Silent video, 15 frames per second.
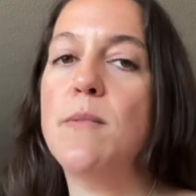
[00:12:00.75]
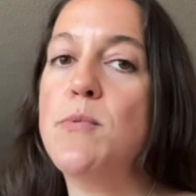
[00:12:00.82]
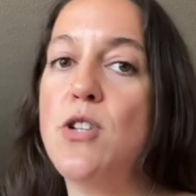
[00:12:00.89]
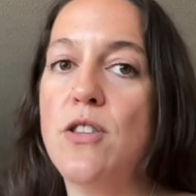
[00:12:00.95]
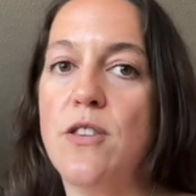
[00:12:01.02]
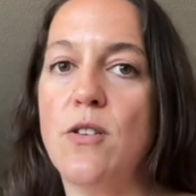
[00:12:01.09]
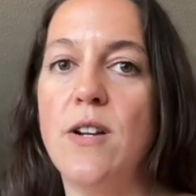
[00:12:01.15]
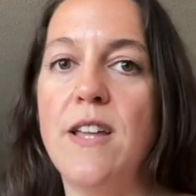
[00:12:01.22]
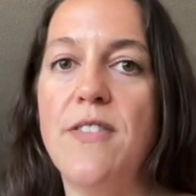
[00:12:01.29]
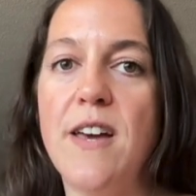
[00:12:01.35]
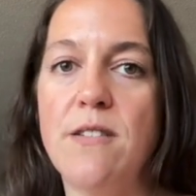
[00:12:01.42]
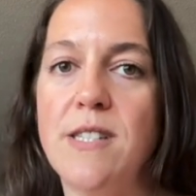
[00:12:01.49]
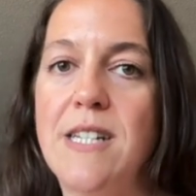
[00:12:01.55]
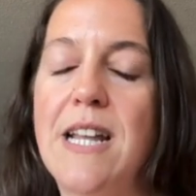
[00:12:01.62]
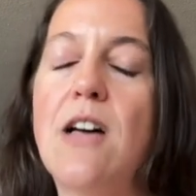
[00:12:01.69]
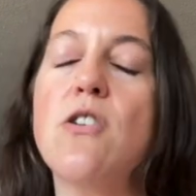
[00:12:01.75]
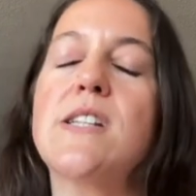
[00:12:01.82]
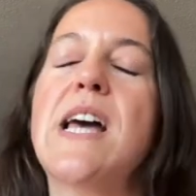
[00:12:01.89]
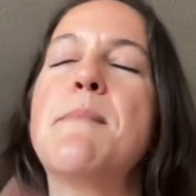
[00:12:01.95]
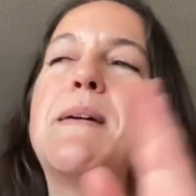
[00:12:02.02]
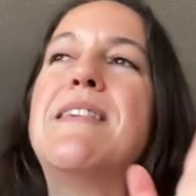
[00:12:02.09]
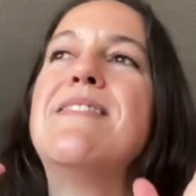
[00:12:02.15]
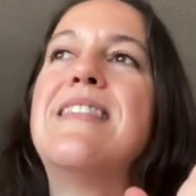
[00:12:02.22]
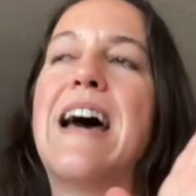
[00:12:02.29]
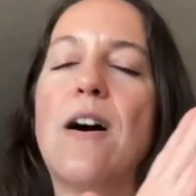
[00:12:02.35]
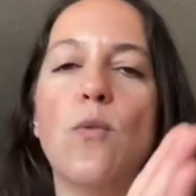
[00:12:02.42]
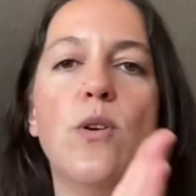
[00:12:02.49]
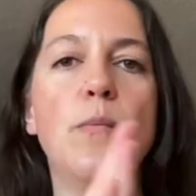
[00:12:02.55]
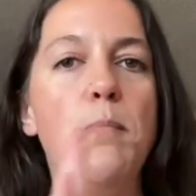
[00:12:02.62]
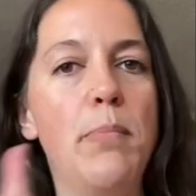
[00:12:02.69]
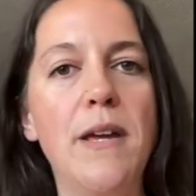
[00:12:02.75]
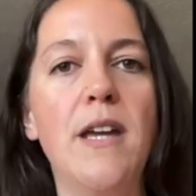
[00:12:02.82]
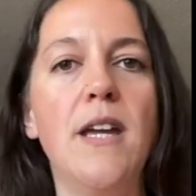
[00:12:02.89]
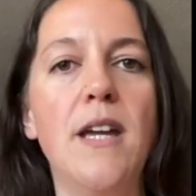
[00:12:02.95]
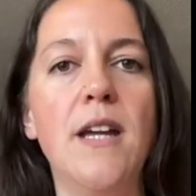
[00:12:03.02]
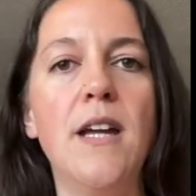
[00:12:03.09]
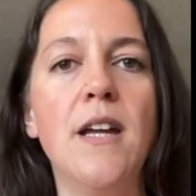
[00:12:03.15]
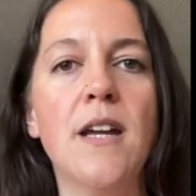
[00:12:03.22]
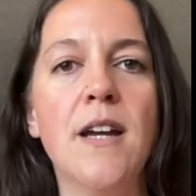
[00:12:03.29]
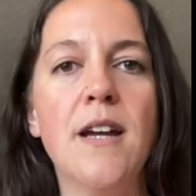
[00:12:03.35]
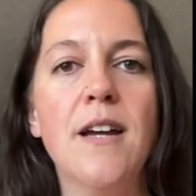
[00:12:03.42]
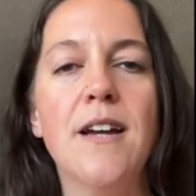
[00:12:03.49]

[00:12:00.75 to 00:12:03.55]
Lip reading: up to $30,000. I mean, that would be